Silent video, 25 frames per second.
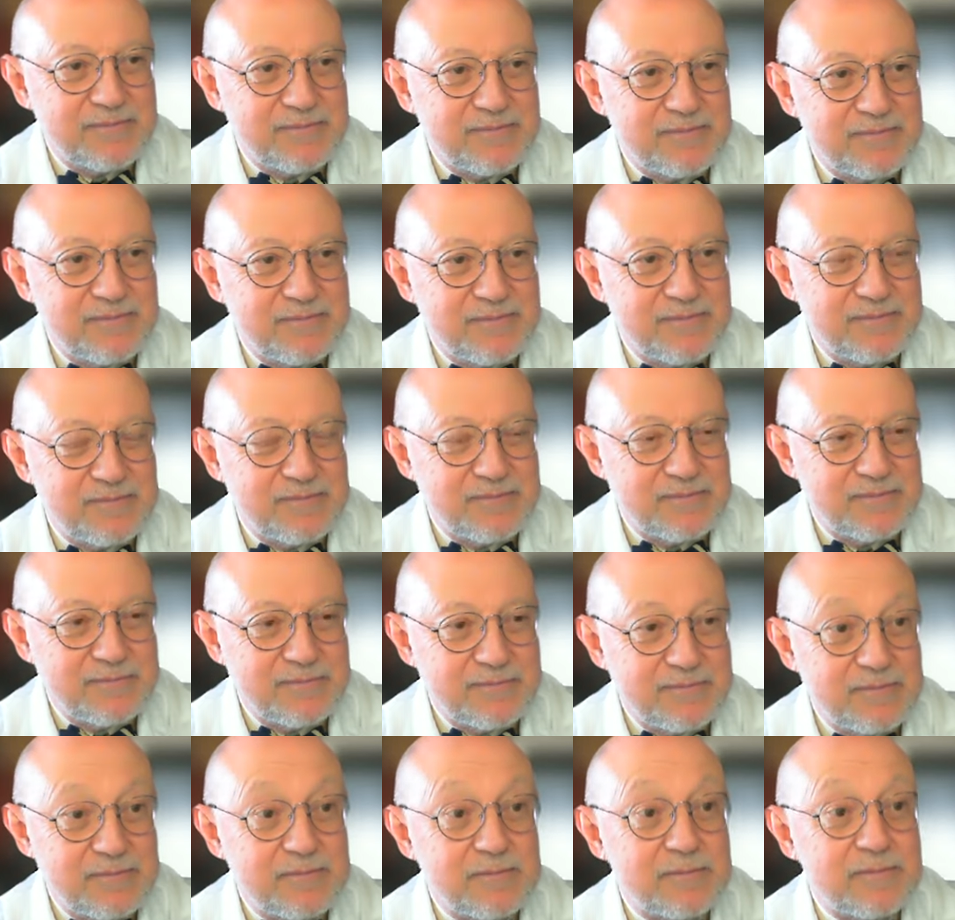
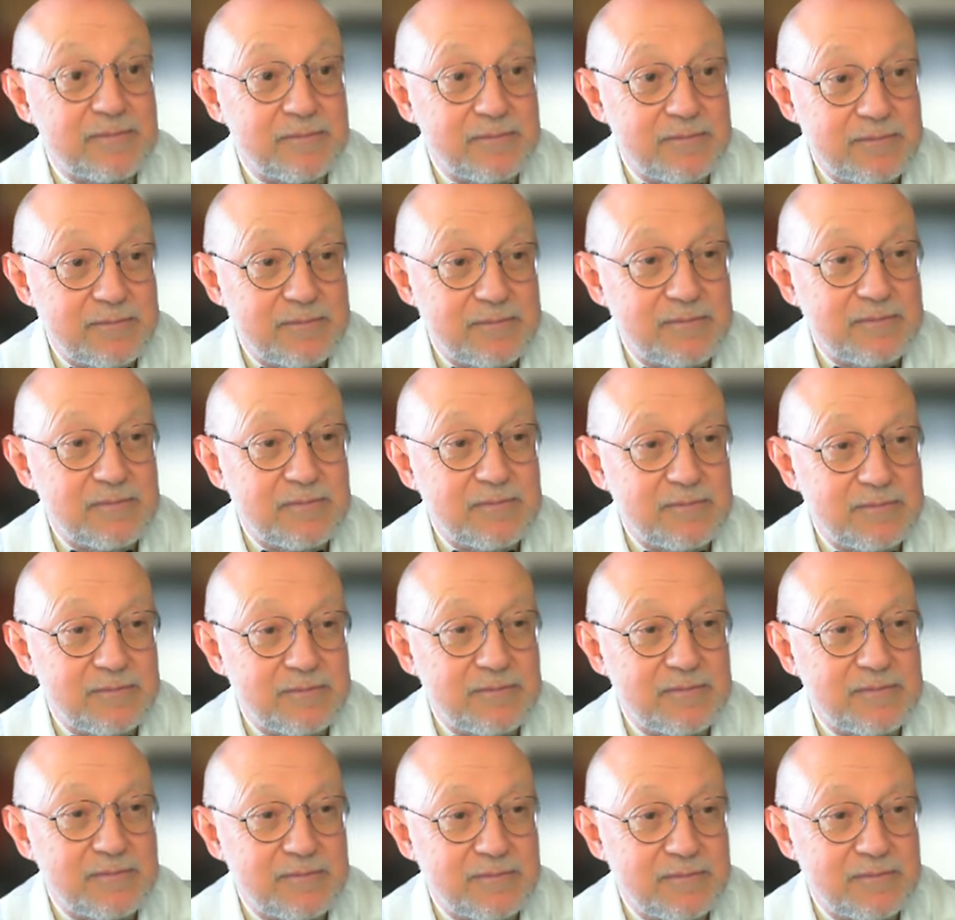
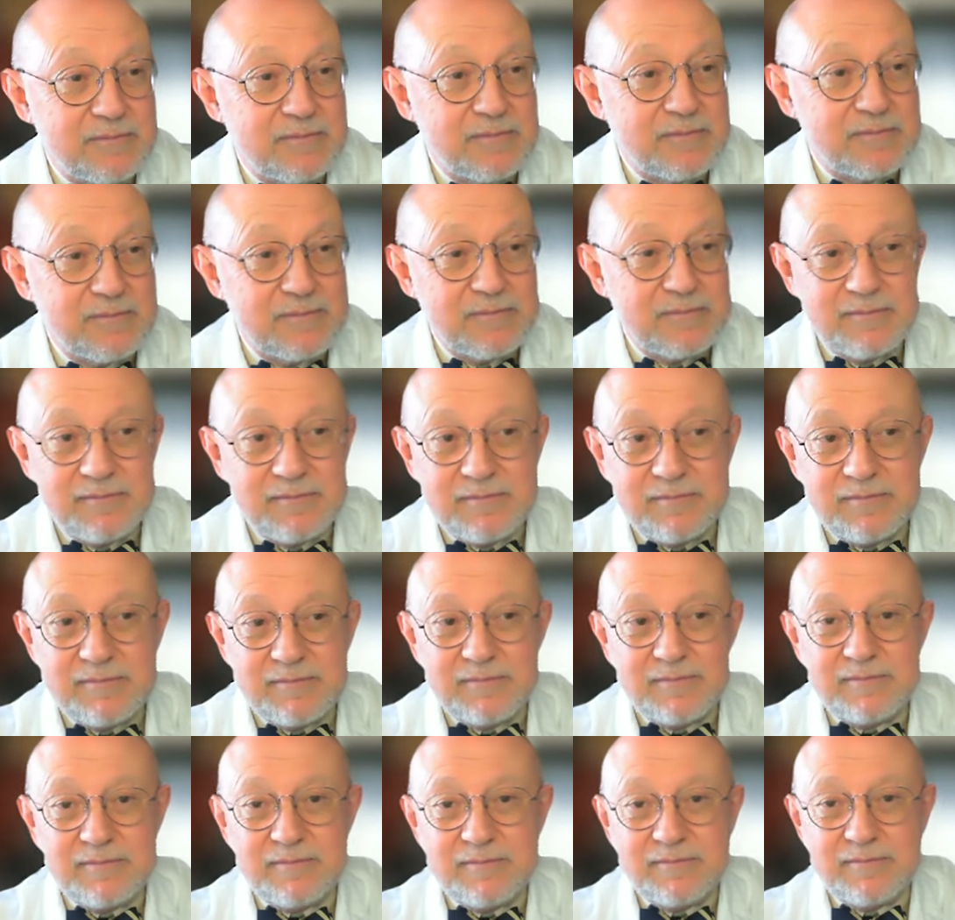
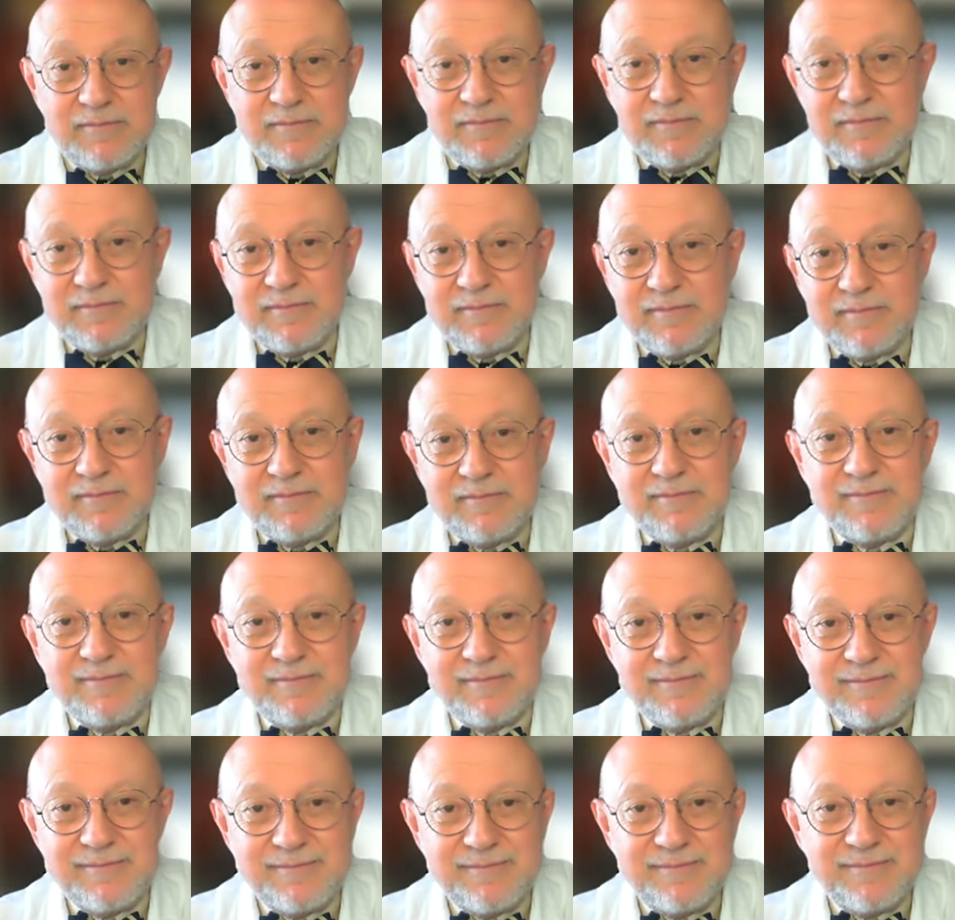
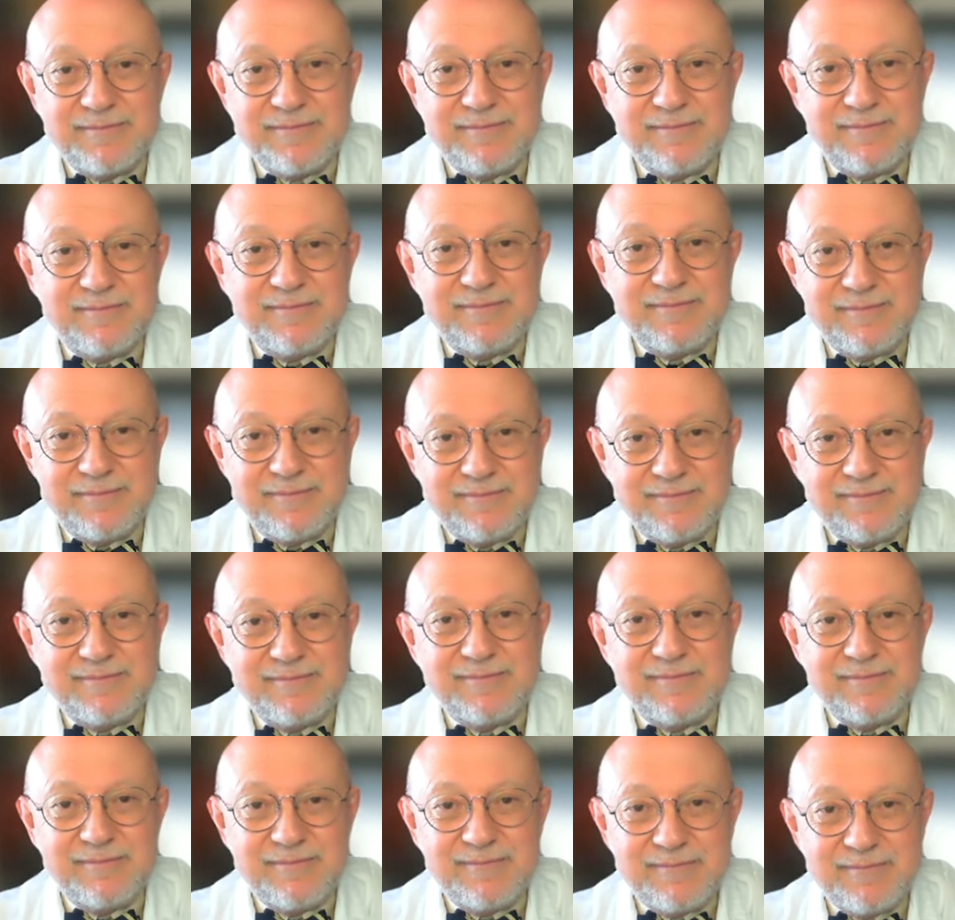
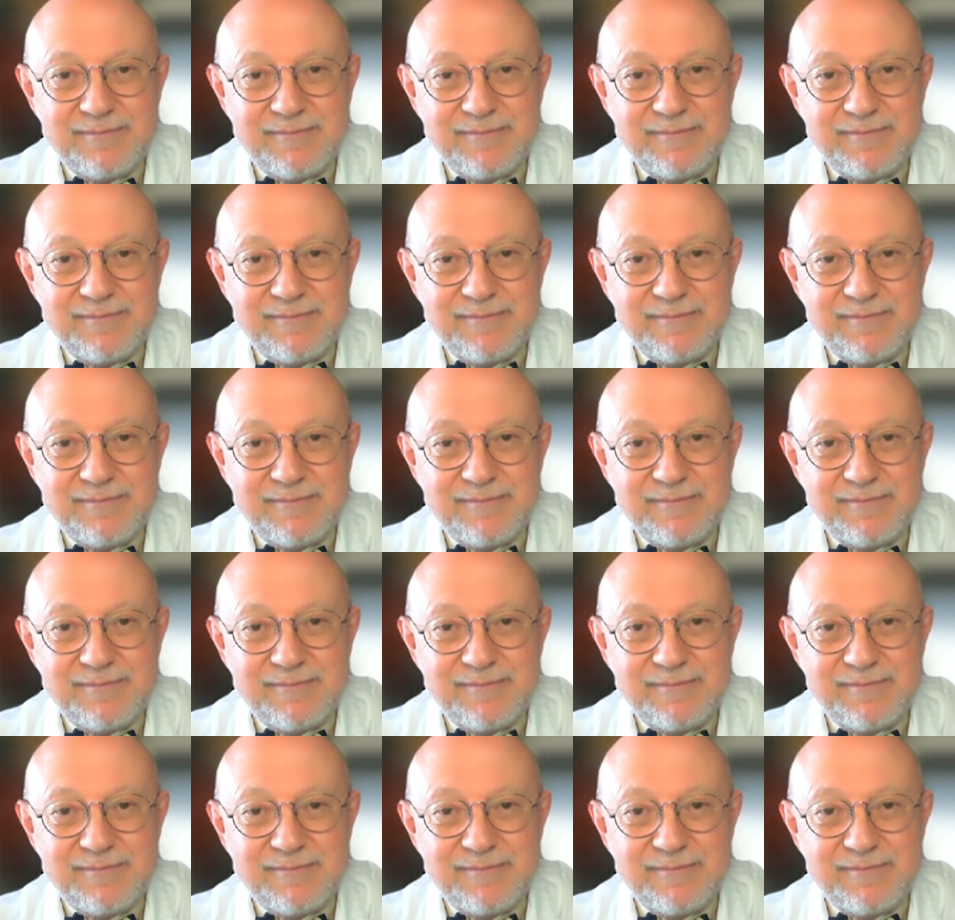(not speaking)